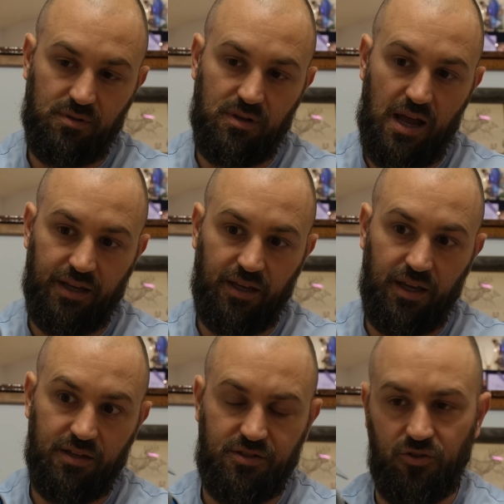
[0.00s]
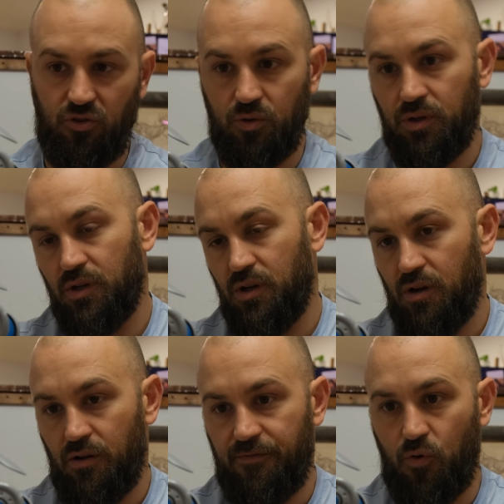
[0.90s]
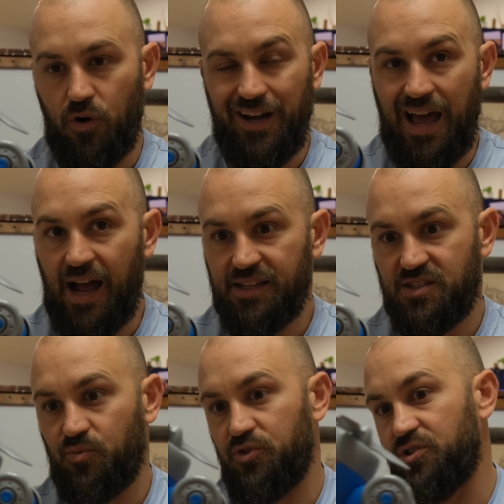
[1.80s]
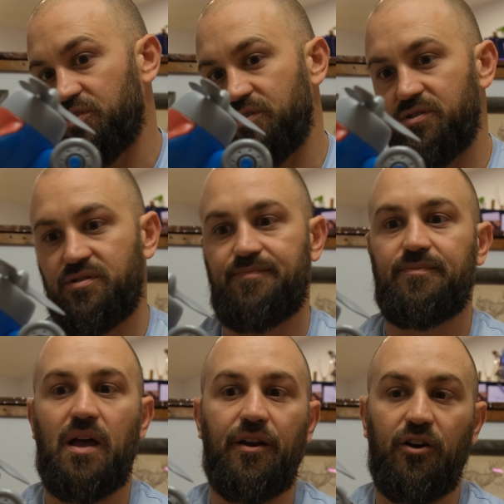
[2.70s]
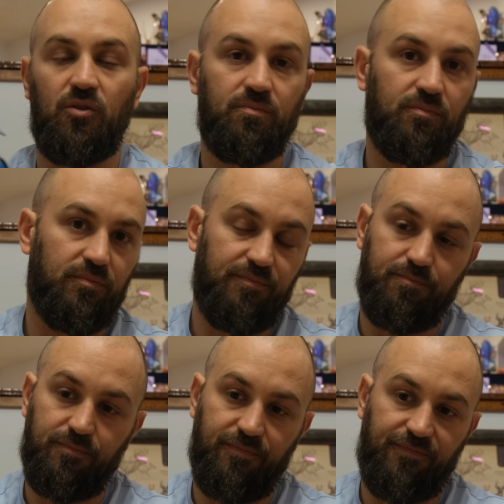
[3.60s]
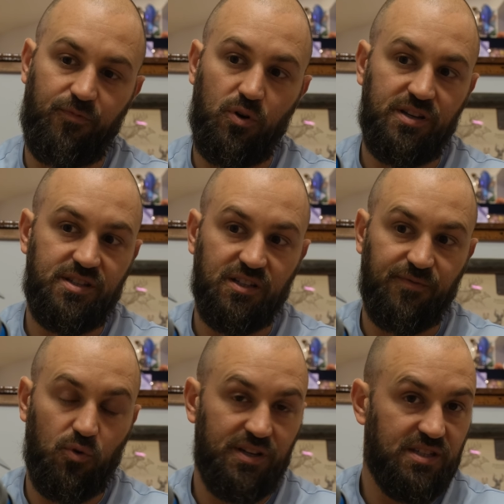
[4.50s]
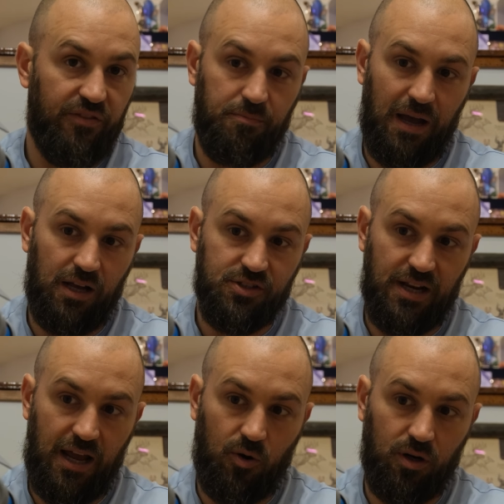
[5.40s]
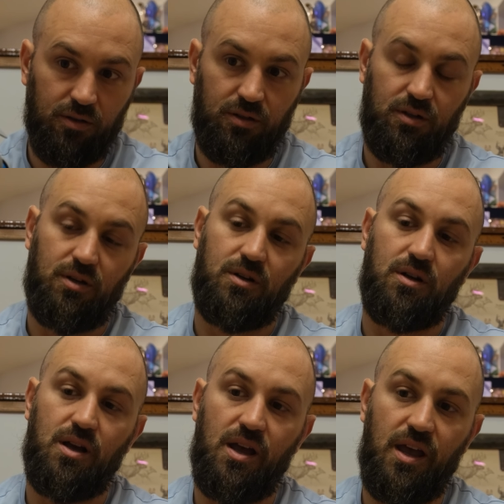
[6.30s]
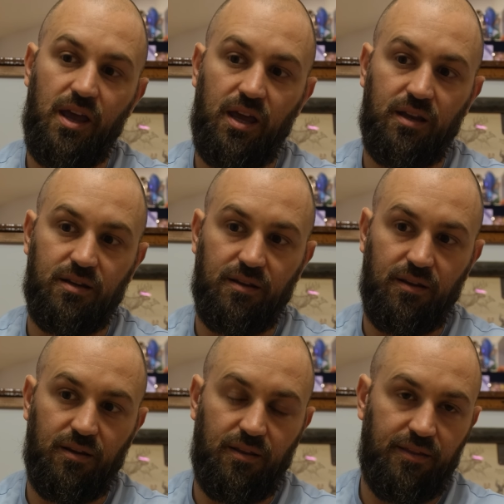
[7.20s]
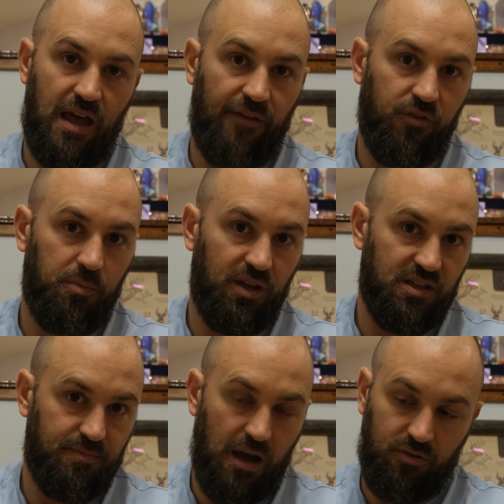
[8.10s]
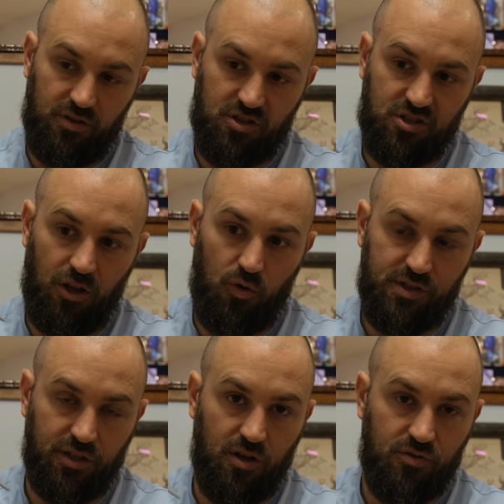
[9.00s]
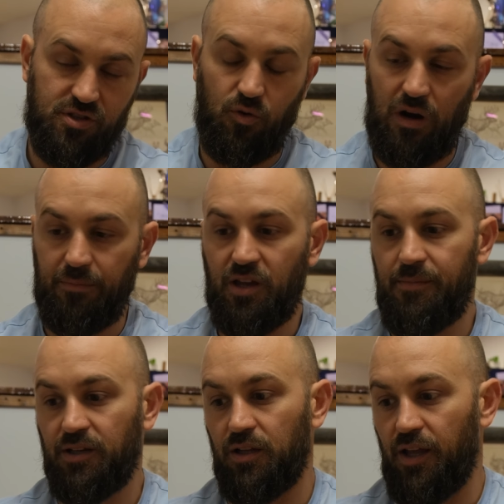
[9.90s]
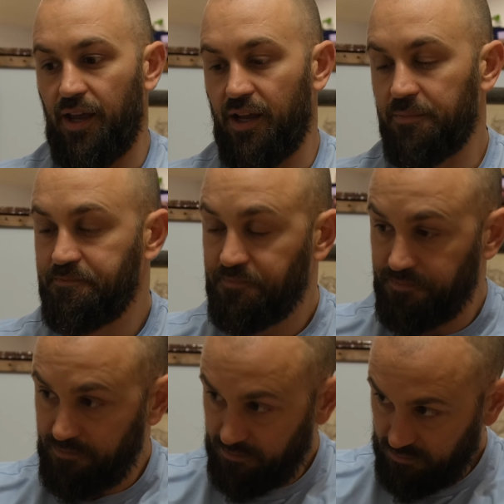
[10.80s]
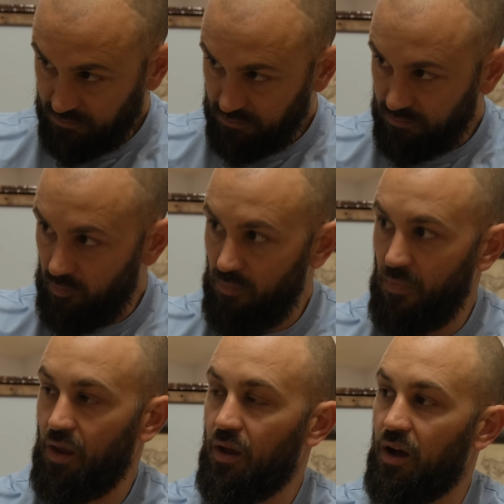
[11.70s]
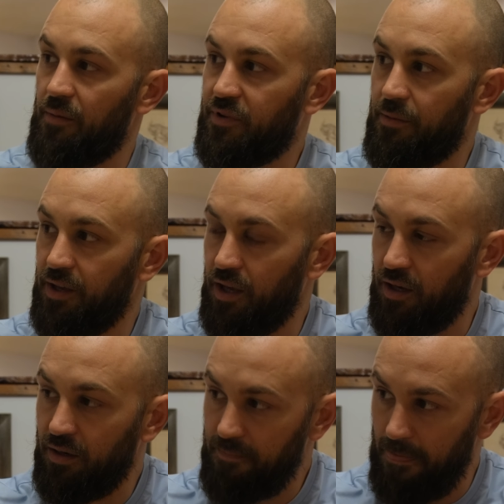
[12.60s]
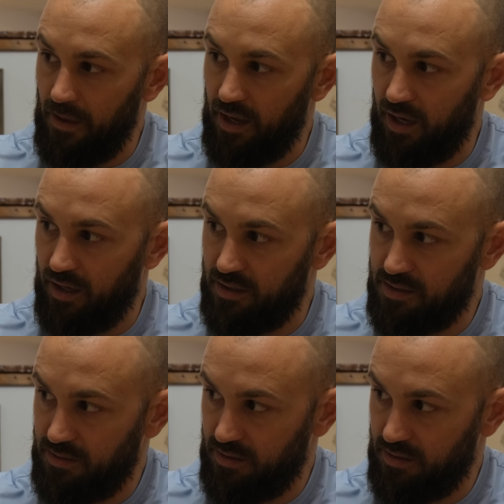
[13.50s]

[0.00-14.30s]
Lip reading: I can get to 40 knots, which is, 46, 47 miles an hour. And that for me is about as slow as it goes. So when I'm coming to land, I'm coming in and